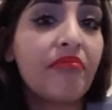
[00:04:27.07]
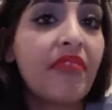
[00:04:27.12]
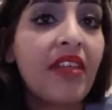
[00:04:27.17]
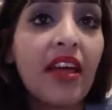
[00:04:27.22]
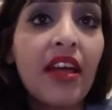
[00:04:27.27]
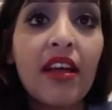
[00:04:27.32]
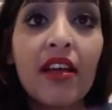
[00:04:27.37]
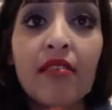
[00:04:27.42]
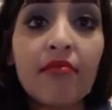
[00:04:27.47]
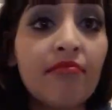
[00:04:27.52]

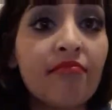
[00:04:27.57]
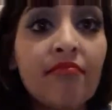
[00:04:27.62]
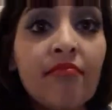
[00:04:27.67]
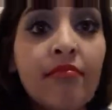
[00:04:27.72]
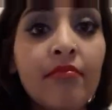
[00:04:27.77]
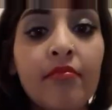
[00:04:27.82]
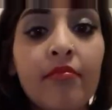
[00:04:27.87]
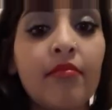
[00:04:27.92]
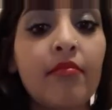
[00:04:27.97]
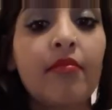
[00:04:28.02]
they're
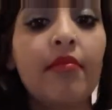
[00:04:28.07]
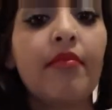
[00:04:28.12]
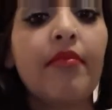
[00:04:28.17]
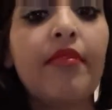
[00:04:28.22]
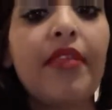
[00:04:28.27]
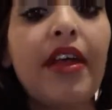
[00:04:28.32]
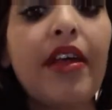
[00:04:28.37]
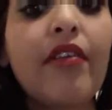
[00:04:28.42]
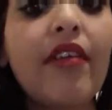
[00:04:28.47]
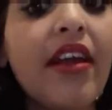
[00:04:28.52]

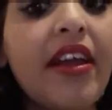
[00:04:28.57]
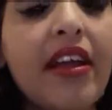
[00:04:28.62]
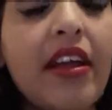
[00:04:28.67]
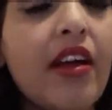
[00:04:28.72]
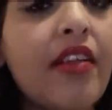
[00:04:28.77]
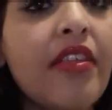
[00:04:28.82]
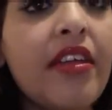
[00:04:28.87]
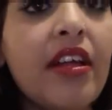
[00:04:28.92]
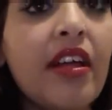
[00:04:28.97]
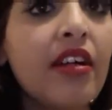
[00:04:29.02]
great.
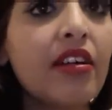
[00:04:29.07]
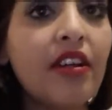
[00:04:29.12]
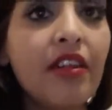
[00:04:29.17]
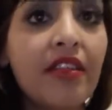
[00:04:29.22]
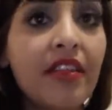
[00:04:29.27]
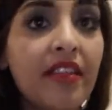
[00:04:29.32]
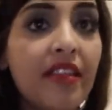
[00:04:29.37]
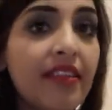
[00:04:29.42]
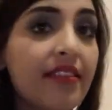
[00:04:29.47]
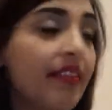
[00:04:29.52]
I don't
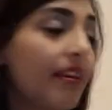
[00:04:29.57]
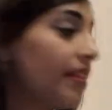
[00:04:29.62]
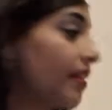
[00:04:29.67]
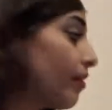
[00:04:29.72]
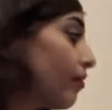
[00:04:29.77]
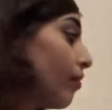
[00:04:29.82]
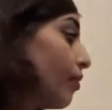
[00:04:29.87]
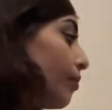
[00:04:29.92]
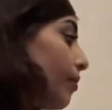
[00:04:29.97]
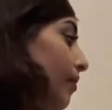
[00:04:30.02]
think there's
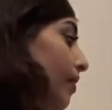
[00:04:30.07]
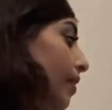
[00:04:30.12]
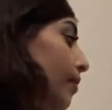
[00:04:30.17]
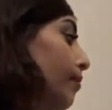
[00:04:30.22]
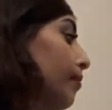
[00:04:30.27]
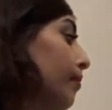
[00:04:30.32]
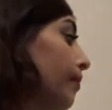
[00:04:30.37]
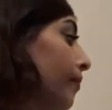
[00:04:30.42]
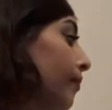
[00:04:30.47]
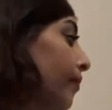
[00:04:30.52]
anything wrong with them.
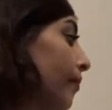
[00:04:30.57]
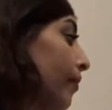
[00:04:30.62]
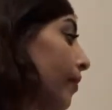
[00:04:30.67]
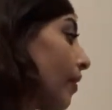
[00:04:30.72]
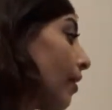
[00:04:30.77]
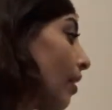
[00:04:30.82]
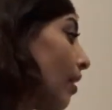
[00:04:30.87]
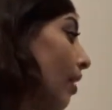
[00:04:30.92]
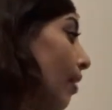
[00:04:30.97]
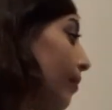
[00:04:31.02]

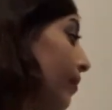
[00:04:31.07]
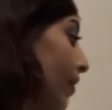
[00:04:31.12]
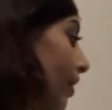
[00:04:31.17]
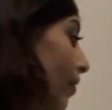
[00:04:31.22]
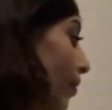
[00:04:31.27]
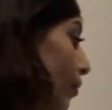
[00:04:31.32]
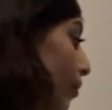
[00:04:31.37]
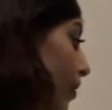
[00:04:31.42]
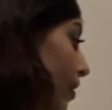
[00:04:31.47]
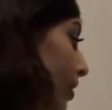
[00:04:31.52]
The
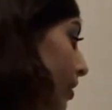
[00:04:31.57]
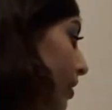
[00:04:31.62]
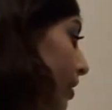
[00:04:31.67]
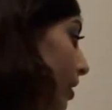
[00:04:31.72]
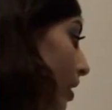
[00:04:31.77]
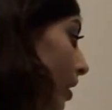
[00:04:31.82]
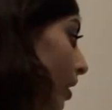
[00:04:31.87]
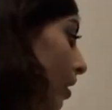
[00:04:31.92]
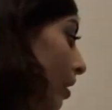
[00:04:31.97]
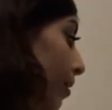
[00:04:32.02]
other one
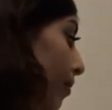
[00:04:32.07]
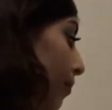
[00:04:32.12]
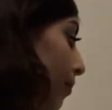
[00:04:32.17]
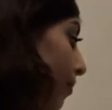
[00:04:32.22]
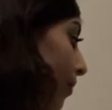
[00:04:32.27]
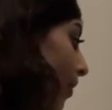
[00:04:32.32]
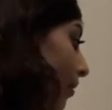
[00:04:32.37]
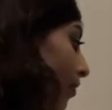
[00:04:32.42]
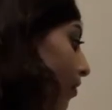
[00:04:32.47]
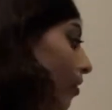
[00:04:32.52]

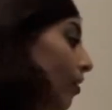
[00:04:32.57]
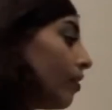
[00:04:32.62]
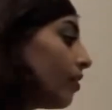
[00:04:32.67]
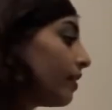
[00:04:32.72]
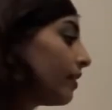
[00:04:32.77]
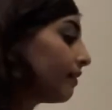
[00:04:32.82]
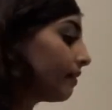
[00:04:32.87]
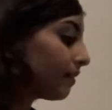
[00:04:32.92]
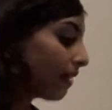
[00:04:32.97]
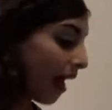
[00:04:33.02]
I've got
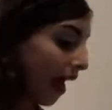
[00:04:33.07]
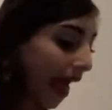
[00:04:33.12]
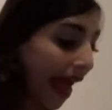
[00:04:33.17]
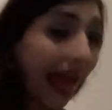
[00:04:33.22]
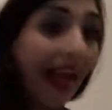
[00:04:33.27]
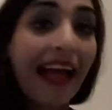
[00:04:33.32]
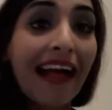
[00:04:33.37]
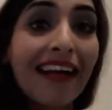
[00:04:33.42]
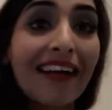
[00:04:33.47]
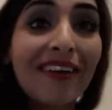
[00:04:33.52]
is
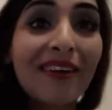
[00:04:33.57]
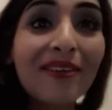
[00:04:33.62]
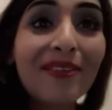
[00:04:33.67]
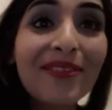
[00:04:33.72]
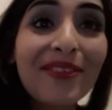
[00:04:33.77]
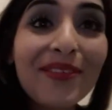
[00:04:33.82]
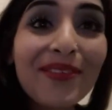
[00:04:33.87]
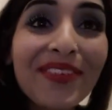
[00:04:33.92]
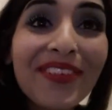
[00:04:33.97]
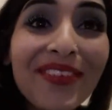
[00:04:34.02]

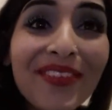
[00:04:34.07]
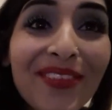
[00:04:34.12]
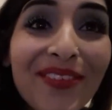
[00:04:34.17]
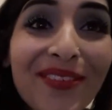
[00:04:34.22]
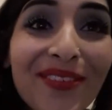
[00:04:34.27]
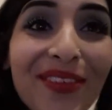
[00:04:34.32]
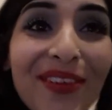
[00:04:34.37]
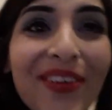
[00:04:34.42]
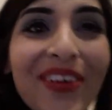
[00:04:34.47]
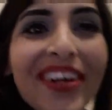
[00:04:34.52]
dropped on the
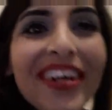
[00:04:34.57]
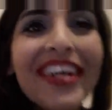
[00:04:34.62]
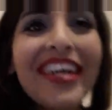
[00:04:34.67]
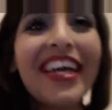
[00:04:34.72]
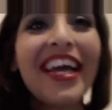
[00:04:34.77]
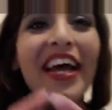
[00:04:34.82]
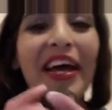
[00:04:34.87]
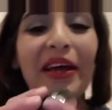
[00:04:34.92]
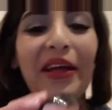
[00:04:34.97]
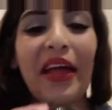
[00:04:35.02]
floor.
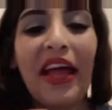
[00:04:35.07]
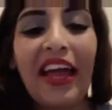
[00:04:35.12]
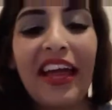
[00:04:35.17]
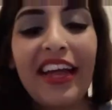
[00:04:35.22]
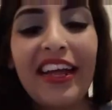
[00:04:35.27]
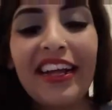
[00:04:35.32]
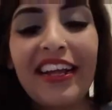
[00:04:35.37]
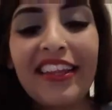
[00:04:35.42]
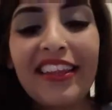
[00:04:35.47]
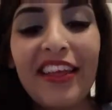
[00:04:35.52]

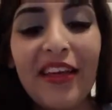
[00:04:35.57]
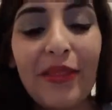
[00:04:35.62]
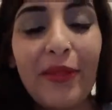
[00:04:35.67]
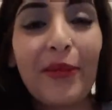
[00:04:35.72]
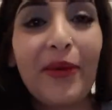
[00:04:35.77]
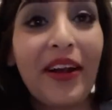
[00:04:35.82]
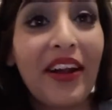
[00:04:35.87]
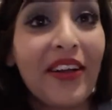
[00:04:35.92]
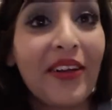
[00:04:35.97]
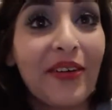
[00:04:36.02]
Okay, the
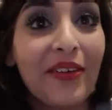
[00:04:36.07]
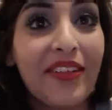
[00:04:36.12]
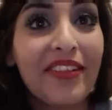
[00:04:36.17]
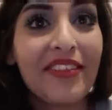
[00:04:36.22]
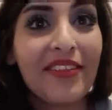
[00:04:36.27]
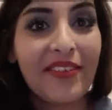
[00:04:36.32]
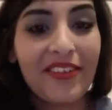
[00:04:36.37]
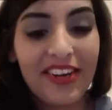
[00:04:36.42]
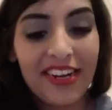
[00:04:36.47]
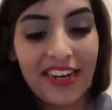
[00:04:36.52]
other one I got,
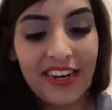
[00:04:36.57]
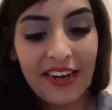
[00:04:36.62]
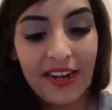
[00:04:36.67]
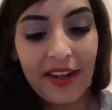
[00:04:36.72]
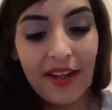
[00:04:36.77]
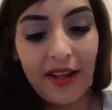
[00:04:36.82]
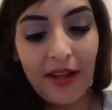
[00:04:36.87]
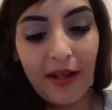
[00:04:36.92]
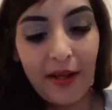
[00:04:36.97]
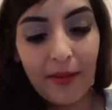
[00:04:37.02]
sorry,
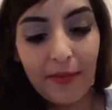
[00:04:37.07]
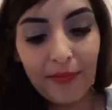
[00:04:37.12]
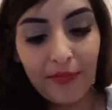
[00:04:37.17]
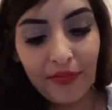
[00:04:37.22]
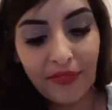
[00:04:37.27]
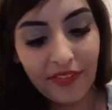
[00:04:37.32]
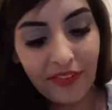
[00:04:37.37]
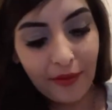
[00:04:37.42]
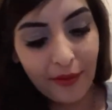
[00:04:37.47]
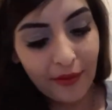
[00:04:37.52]
I
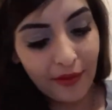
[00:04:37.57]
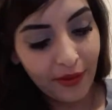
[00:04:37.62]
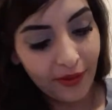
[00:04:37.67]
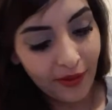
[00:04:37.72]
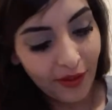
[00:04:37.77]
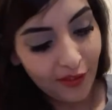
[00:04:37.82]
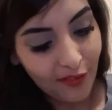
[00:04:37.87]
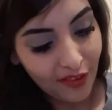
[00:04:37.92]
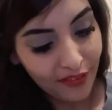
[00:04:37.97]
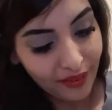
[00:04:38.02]

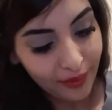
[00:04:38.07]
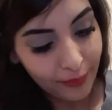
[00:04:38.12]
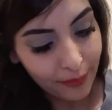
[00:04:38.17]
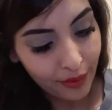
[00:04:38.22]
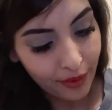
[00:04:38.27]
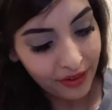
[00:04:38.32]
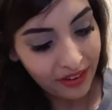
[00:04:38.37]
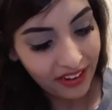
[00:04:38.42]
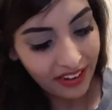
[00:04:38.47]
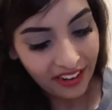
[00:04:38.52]
haven't
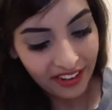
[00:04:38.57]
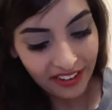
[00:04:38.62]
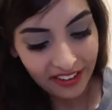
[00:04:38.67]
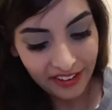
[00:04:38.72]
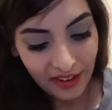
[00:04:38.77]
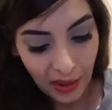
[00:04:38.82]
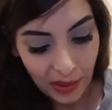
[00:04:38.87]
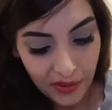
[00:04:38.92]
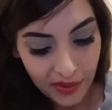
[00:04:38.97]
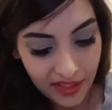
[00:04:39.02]
broken it.
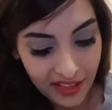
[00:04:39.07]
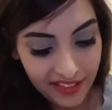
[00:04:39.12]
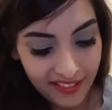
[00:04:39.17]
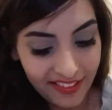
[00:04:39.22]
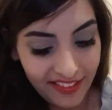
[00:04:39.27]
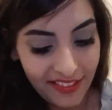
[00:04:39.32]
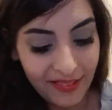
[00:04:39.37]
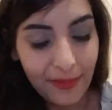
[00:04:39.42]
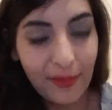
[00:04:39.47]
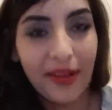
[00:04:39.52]
No, is
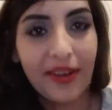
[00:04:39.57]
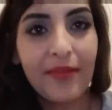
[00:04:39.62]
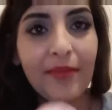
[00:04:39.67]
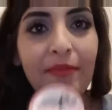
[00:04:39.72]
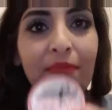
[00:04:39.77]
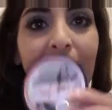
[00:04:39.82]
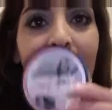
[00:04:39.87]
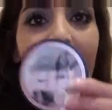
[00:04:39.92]
this one.